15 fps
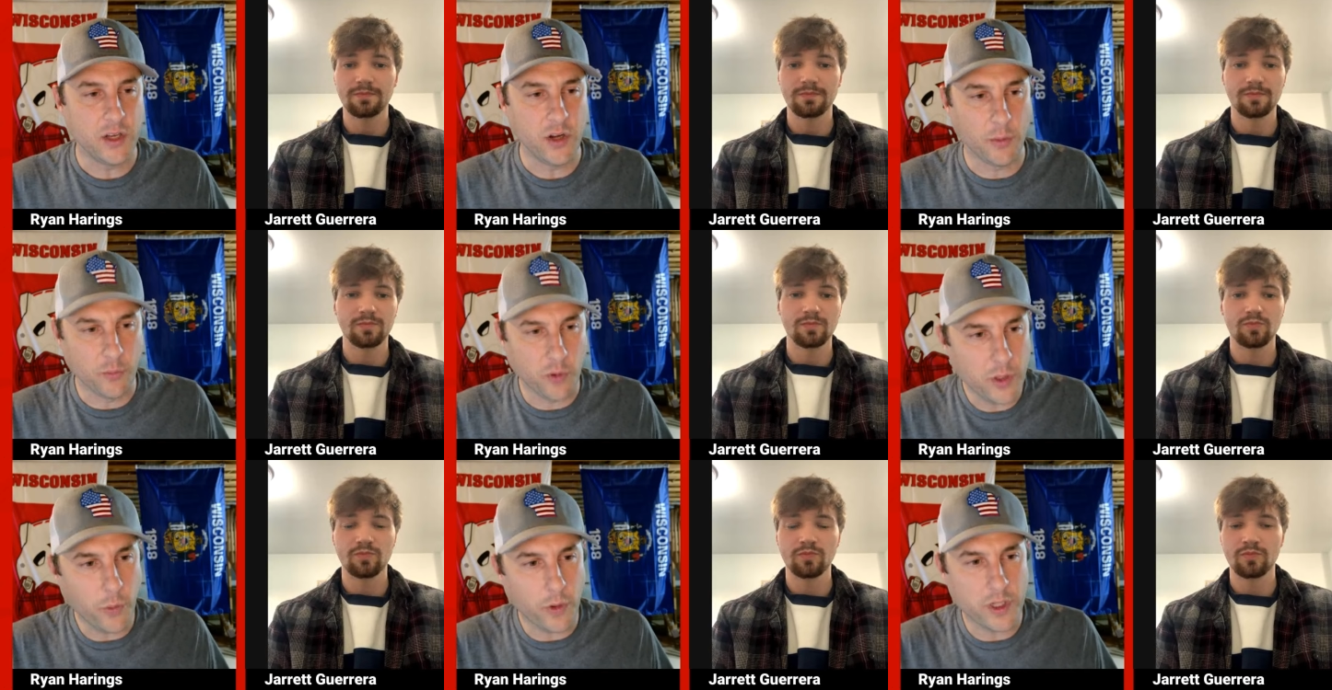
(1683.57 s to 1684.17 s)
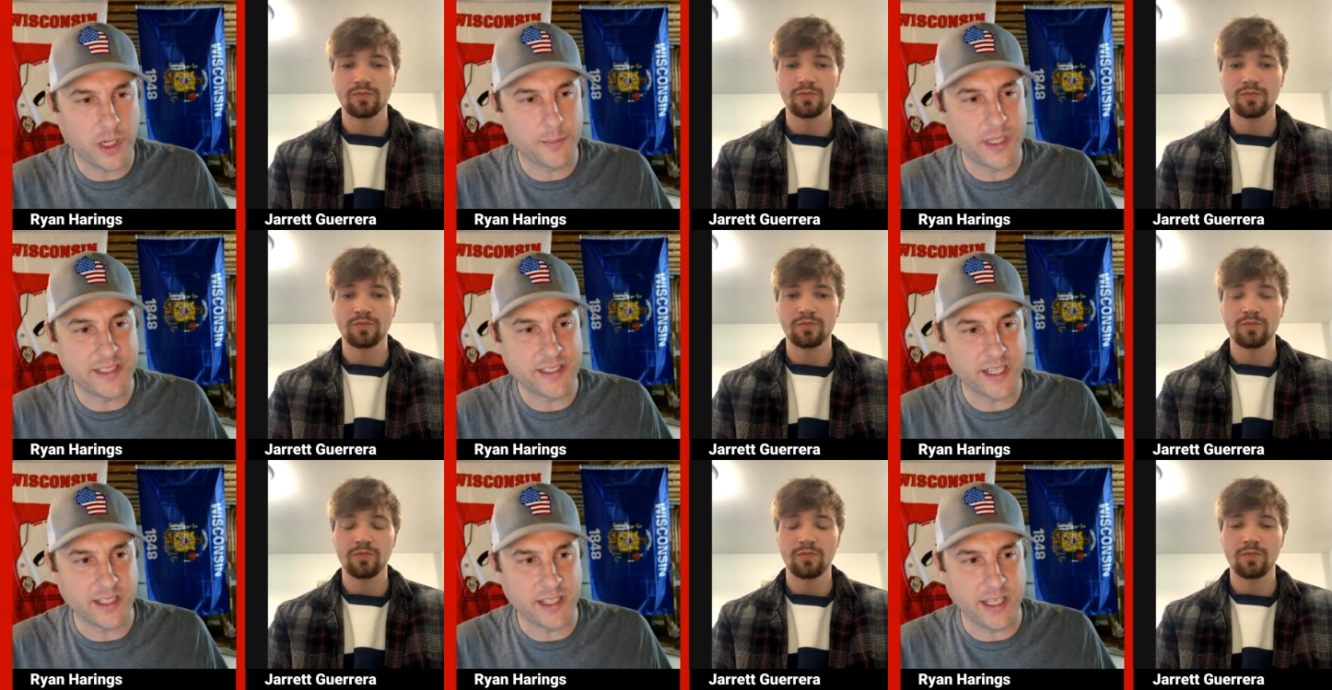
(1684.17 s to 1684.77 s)
Speaker 1: you know, I'm really working on my
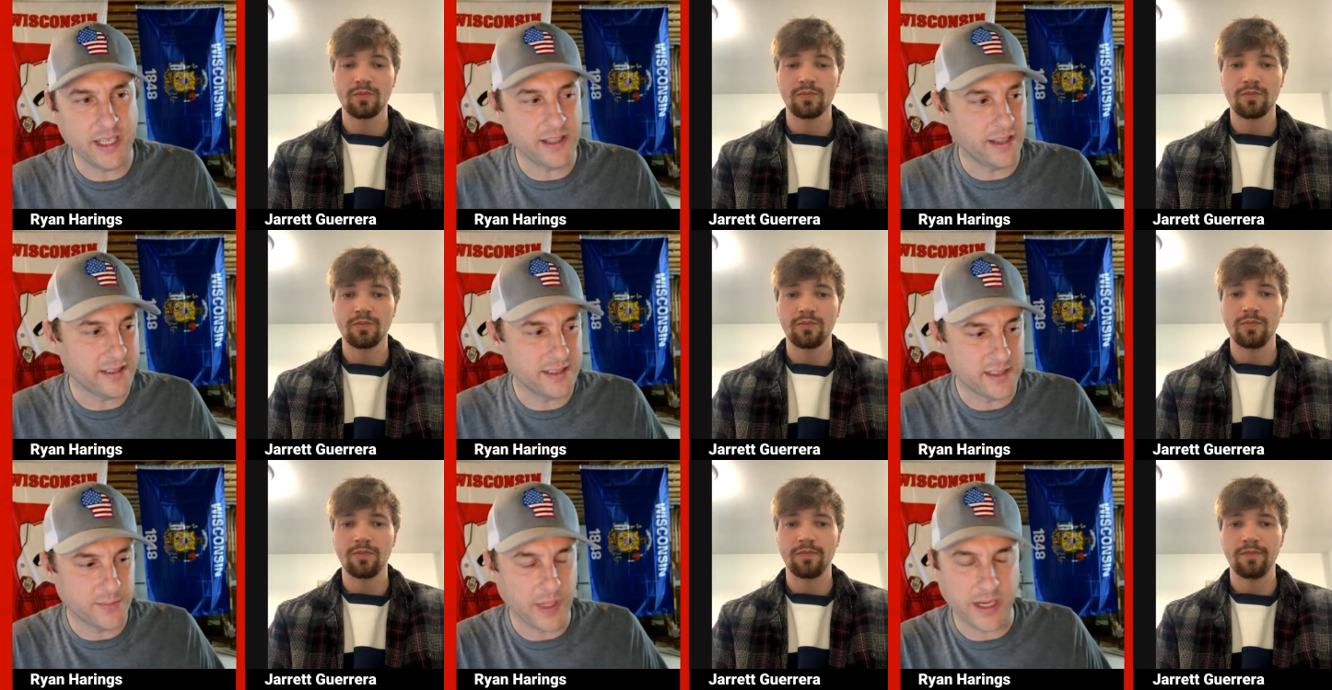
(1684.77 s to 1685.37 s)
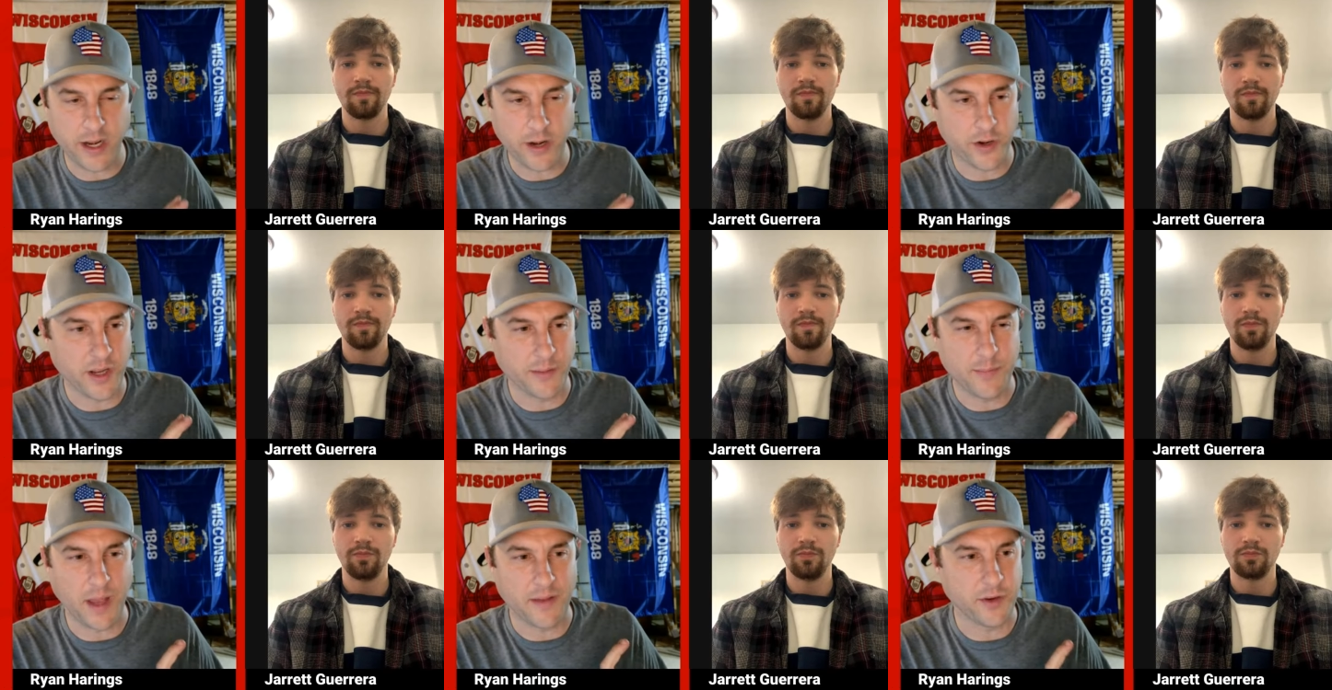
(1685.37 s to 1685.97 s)
technique. This has been an
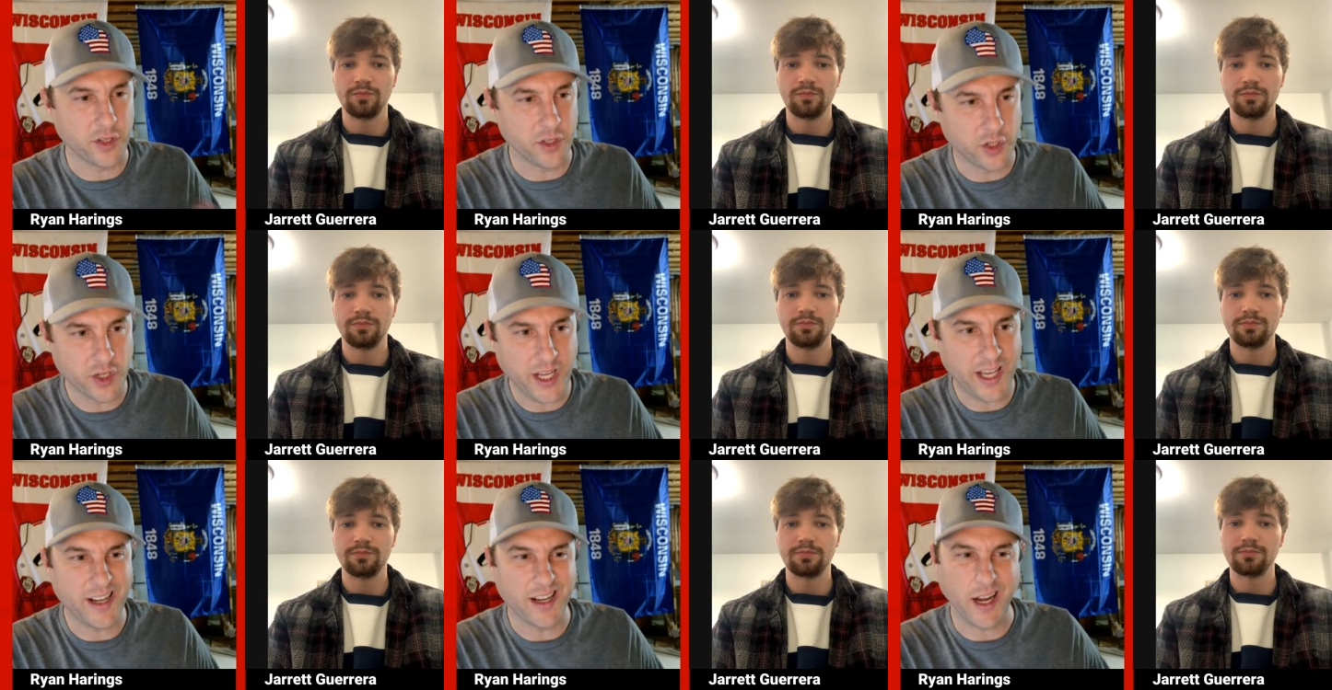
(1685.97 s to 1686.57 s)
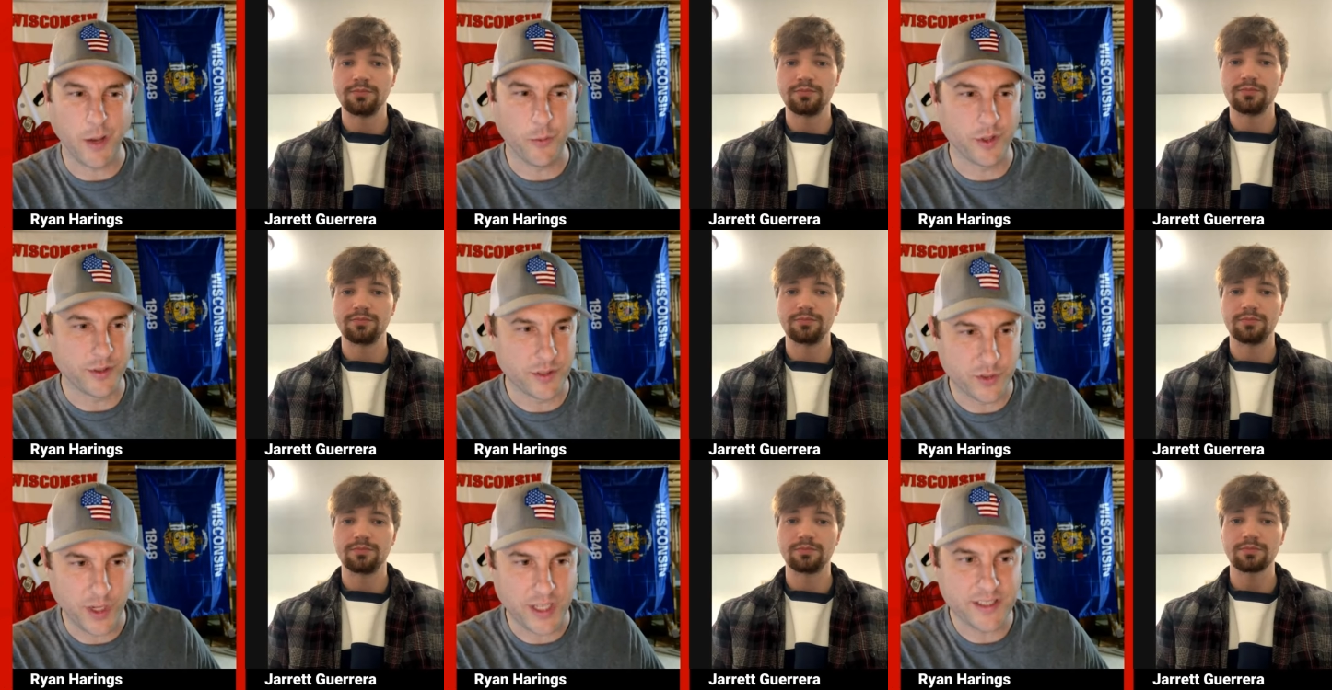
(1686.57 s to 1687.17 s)
area I'm not very good at and I want
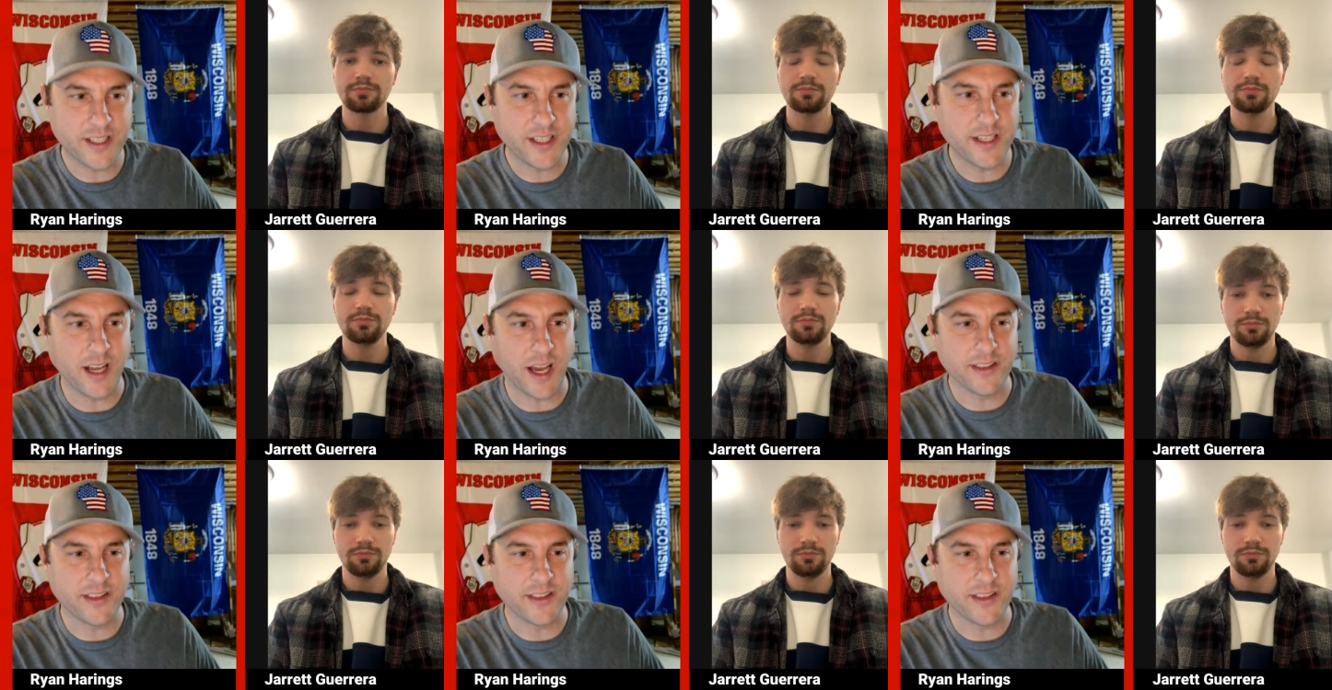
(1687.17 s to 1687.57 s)
to address it.